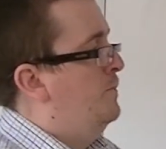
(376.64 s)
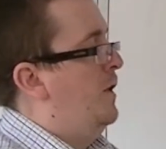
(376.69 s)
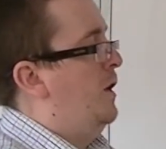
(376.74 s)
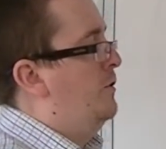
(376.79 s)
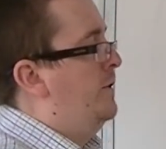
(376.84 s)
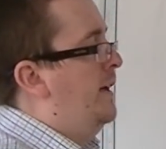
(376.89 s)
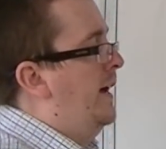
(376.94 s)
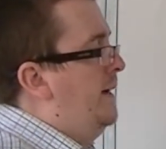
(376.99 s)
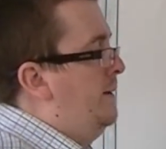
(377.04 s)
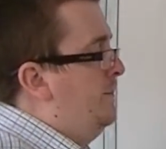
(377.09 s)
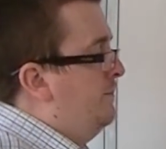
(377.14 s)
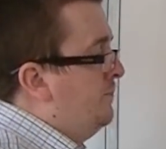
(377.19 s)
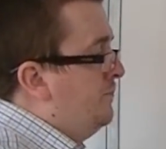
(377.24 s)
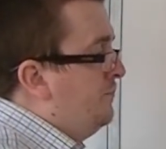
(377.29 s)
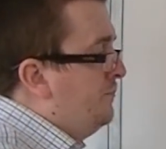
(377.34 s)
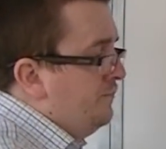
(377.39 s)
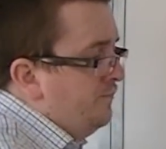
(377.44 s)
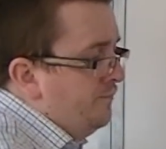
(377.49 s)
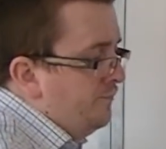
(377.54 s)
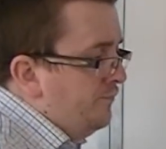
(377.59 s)
Okay,
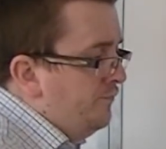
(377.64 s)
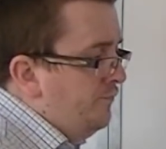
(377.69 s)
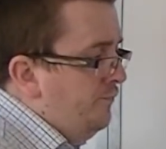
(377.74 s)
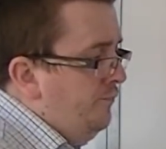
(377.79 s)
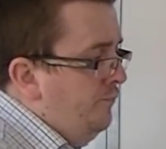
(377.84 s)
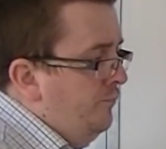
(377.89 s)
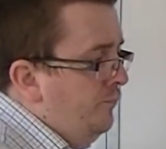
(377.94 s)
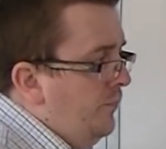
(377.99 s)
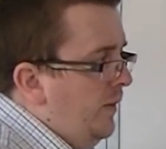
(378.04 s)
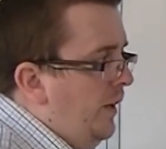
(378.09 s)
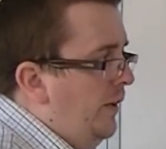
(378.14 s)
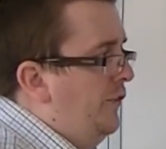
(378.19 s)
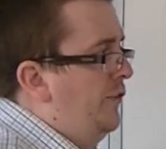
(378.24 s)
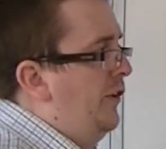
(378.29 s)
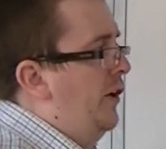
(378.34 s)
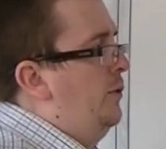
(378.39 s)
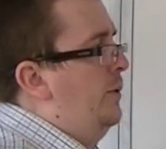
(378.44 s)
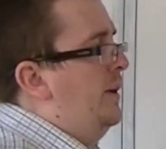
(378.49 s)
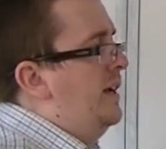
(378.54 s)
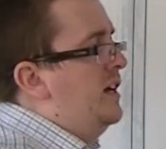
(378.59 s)

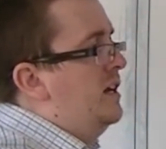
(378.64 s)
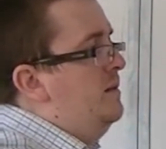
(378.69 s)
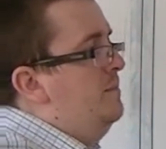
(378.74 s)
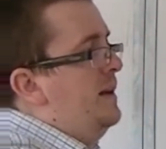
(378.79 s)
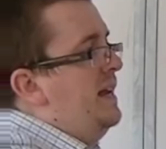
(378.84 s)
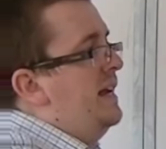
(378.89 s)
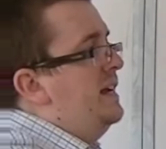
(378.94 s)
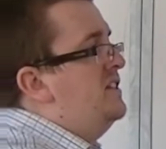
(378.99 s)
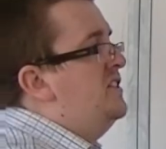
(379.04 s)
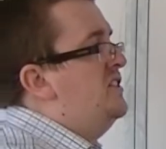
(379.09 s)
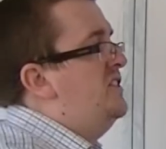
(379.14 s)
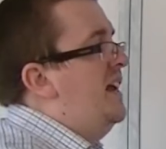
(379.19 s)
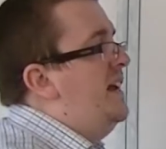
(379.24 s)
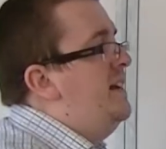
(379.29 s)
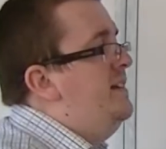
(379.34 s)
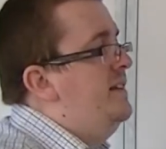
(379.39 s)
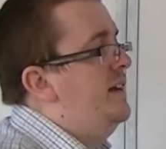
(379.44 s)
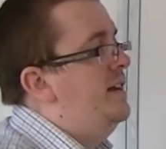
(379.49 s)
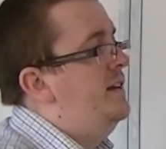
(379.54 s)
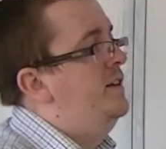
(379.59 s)
so it can be
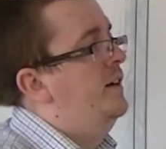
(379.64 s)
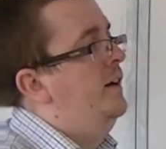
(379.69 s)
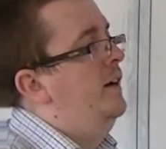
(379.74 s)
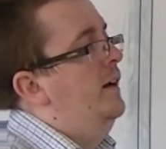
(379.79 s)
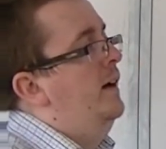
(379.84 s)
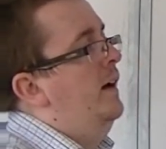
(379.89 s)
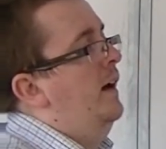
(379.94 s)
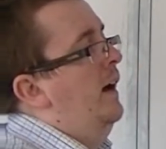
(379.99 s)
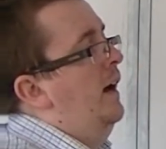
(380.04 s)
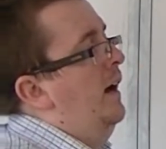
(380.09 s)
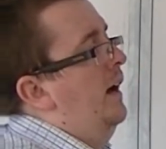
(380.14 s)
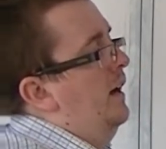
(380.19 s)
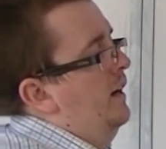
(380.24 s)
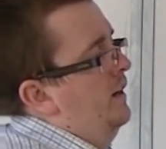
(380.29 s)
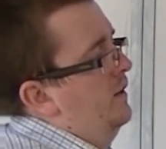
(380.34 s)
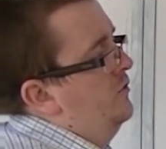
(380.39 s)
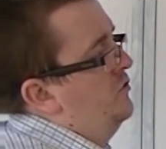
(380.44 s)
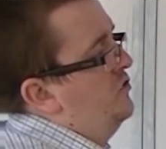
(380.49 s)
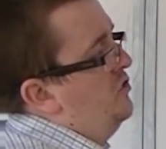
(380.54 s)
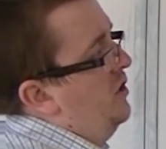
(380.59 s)
extended
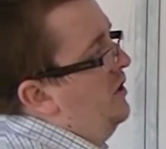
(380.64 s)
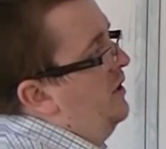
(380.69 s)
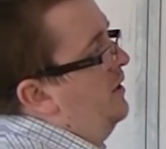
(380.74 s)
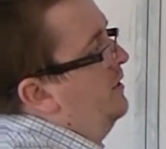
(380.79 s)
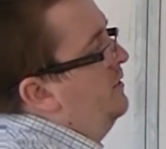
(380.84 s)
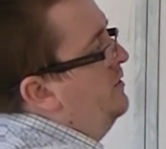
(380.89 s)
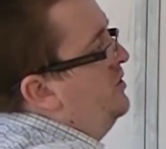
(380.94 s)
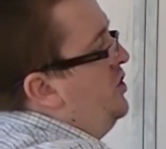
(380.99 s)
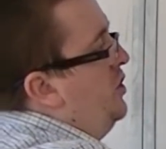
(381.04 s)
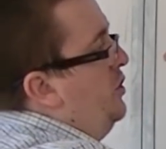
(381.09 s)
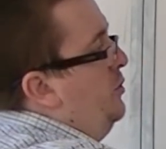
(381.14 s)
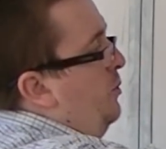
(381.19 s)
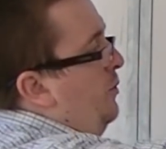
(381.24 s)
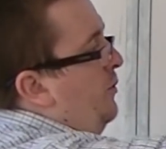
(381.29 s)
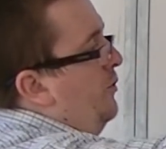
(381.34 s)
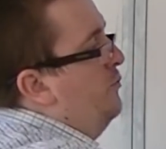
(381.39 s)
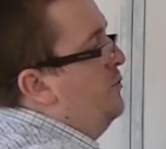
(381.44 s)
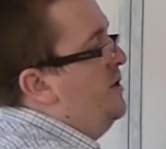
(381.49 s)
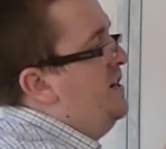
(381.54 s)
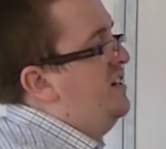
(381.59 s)
uh, to two or
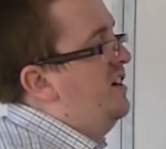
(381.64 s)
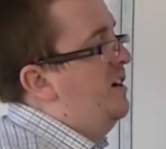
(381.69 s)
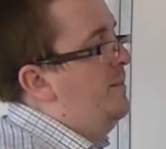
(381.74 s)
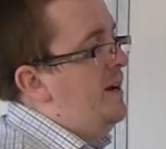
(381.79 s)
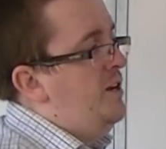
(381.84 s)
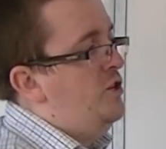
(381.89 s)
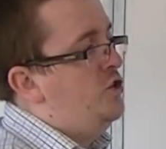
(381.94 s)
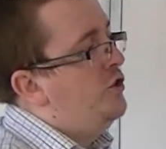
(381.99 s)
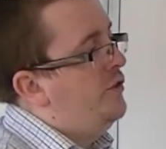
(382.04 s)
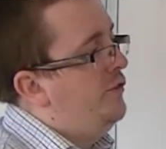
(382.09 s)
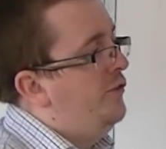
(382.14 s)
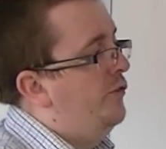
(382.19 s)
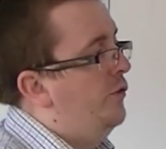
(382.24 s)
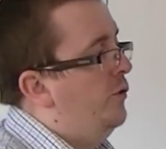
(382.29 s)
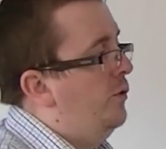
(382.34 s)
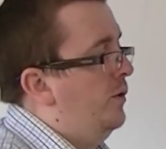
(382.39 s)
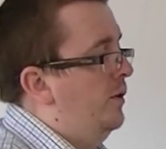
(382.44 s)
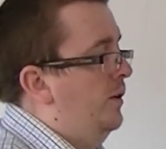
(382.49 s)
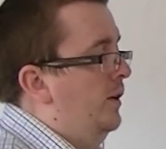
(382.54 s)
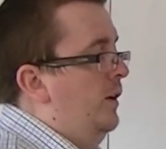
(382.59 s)
three dimensions
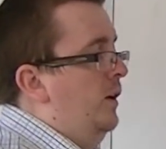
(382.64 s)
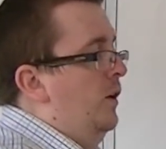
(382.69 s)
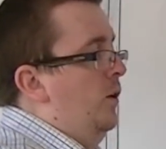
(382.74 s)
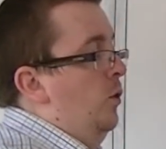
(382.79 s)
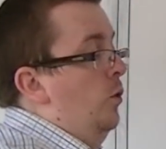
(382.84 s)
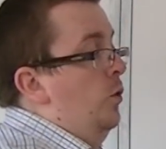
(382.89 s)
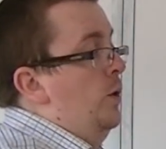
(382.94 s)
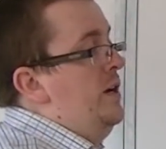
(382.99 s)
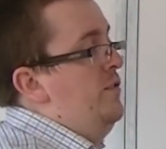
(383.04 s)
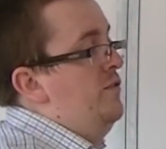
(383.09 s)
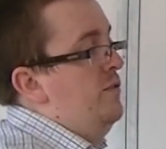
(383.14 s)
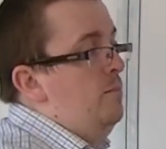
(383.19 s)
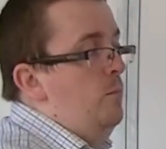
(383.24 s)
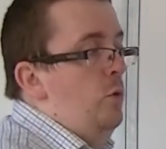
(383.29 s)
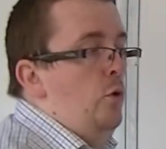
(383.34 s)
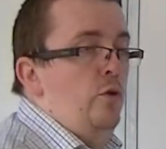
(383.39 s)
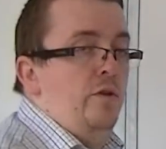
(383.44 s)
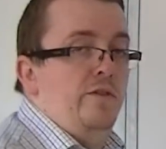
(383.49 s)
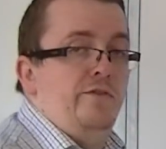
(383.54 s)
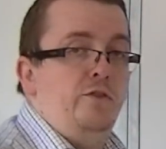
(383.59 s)
or, or even
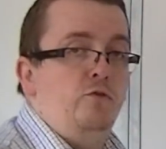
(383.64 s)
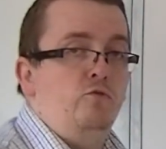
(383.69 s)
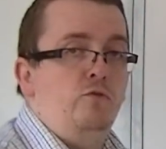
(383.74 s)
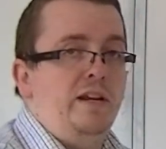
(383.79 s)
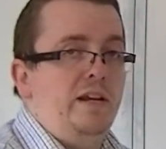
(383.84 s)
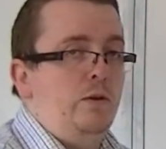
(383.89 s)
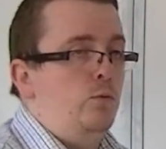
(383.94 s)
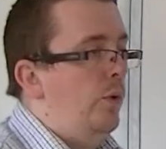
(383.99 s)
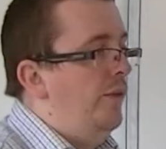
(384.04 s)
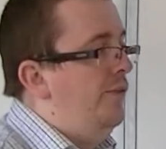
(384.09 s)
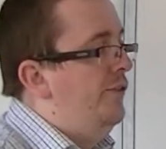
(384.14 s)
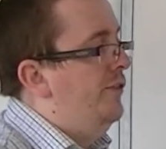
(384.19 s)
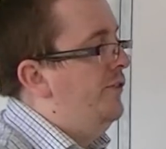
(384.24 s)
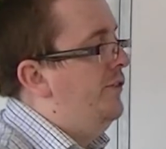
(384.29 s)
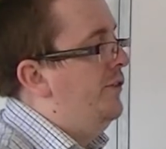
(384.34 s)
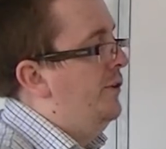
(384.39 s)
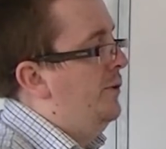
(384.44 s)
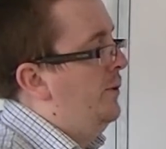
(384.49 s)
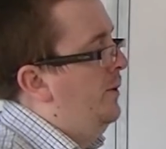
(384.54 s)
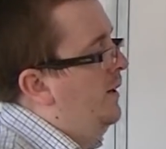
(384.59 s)
more if you really wanted
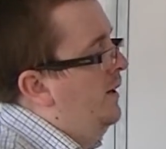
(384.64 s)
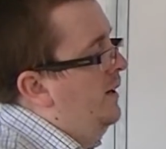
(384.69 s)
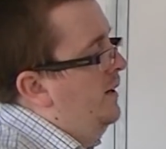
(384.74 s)
to.